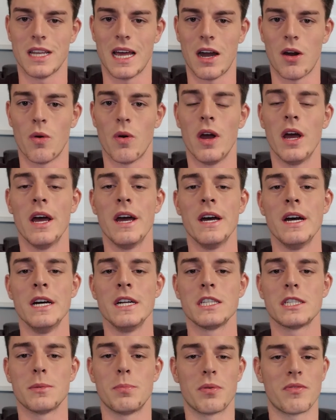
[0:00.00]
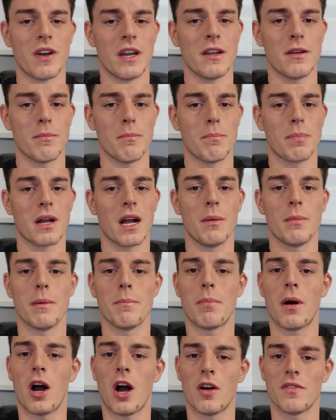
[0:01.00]
Now, to prevent
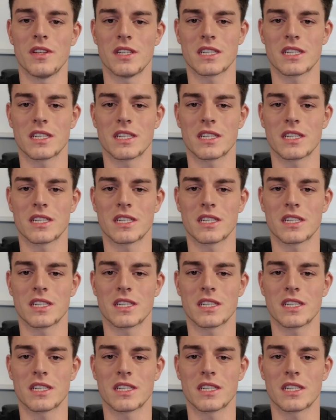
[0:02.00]
becoming part of